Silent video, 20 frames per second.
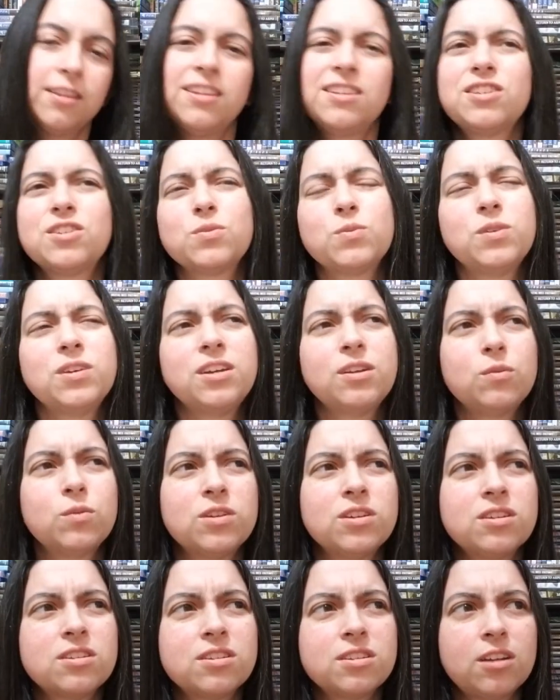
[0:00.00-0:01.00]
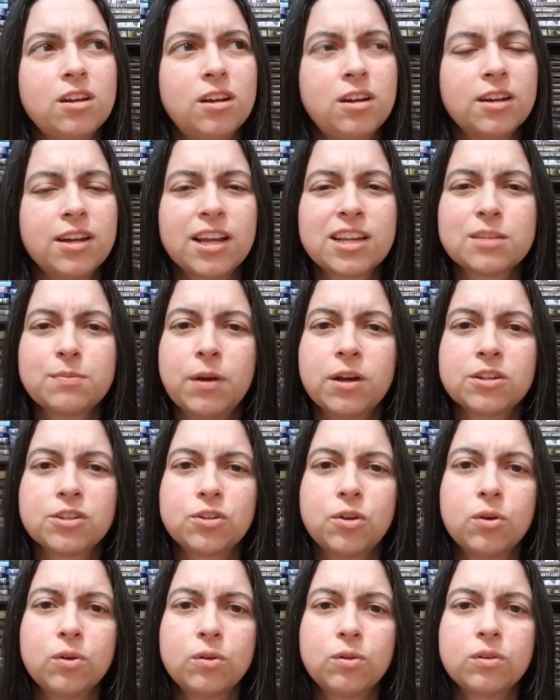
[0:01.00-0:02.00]
This one was on Xbox
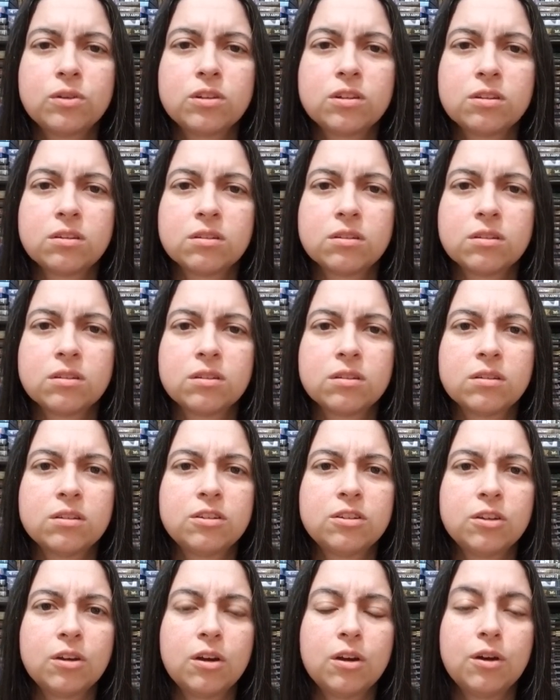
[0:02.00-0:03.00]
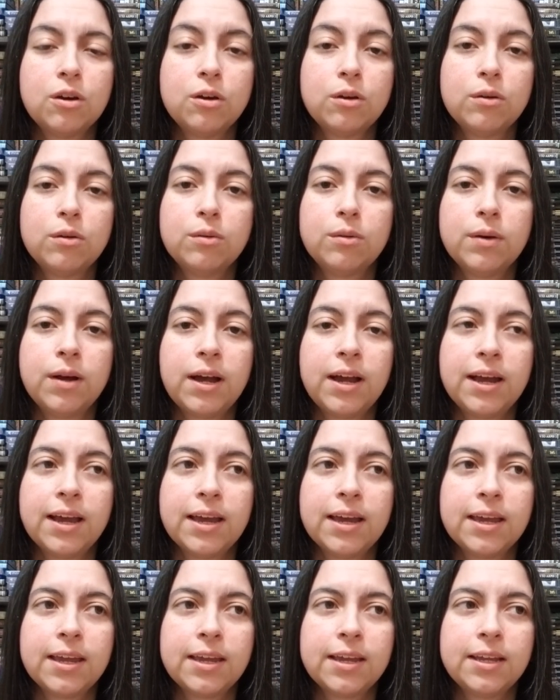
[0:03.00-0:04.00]
Gold, so
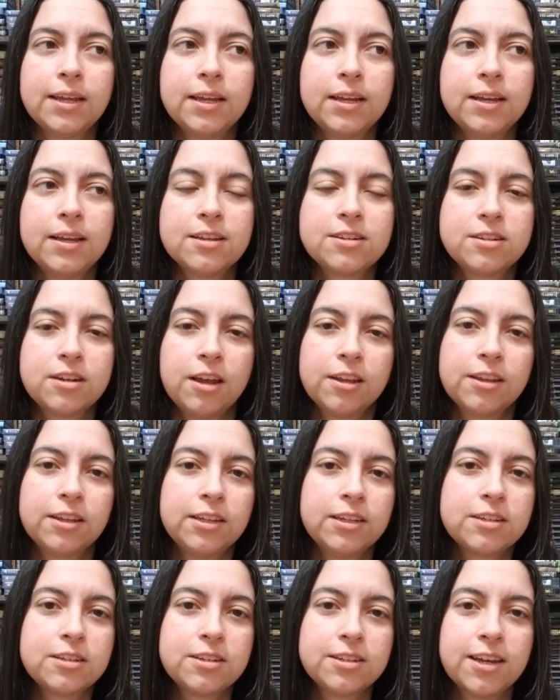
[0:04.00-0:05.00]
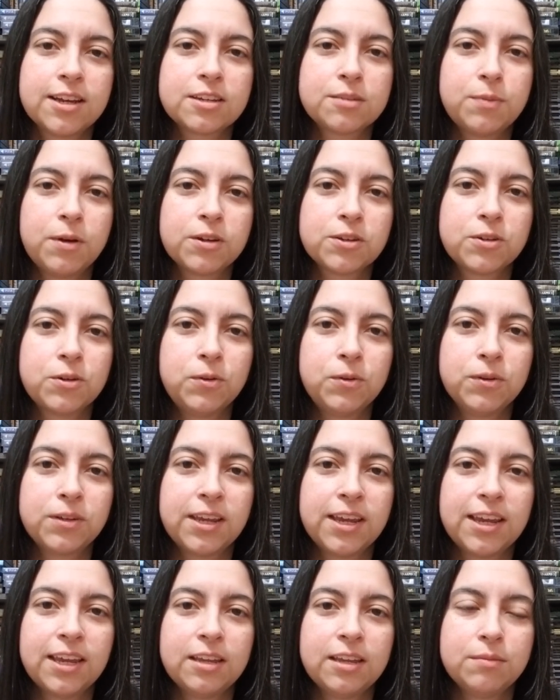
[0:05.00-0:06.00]
I saw the list of Xbox Gold
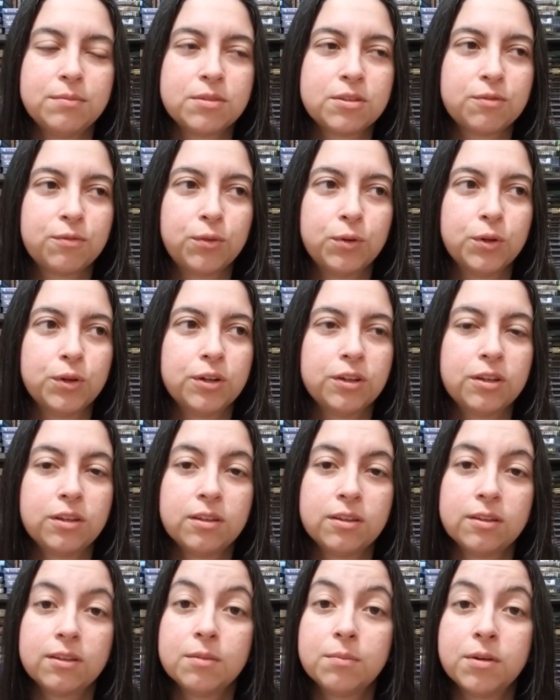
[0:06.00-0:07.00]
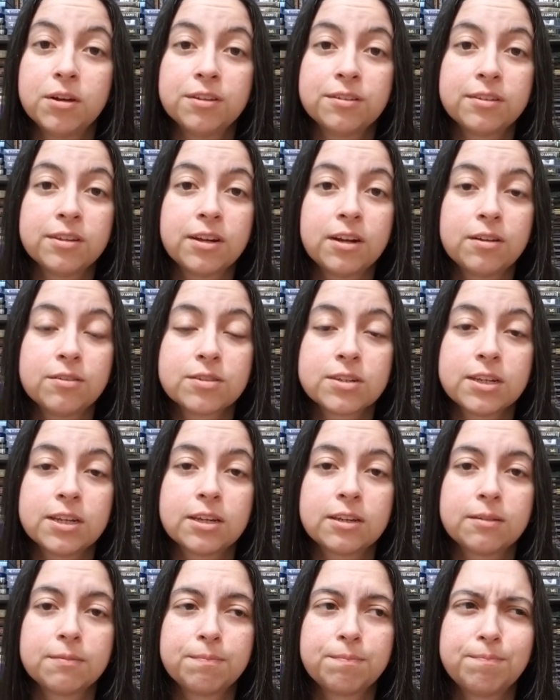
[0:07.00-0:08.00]
games for the month, and I was
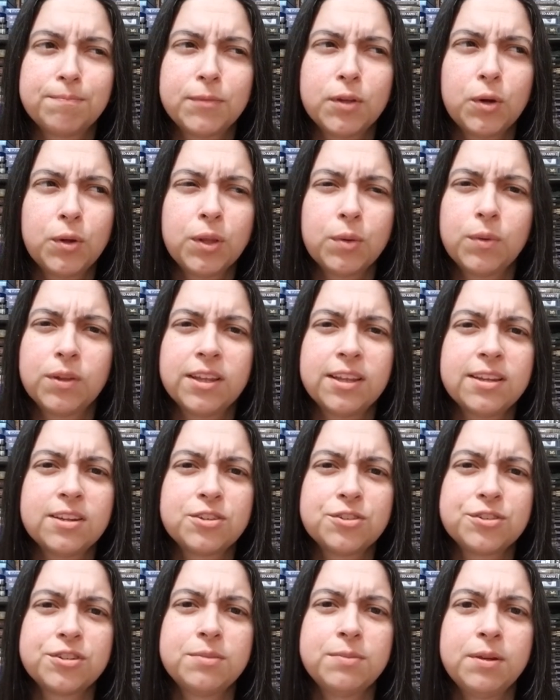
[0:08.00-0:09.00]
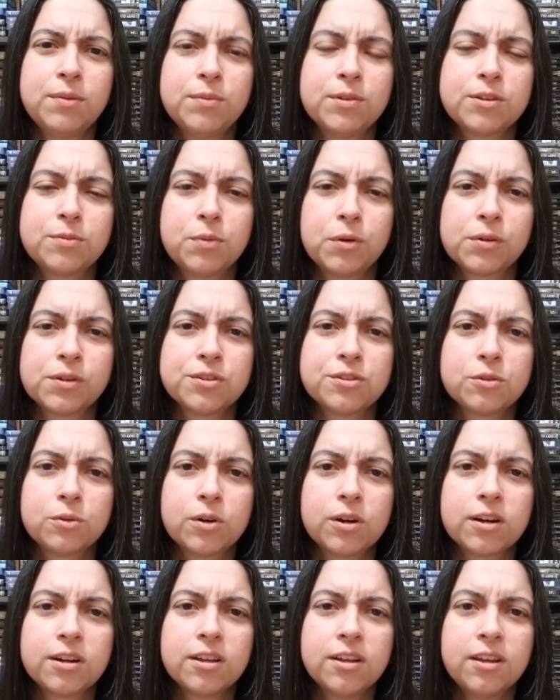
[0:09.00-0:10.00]
like, The only one that interested me was Broken
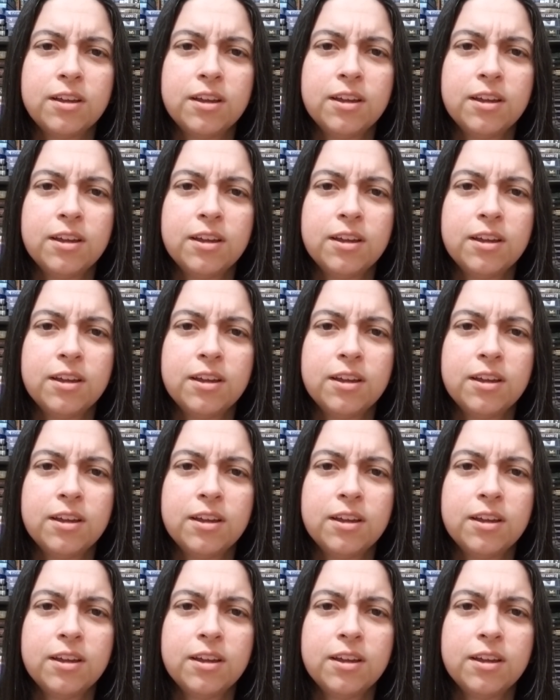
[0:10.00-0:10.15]
Sword.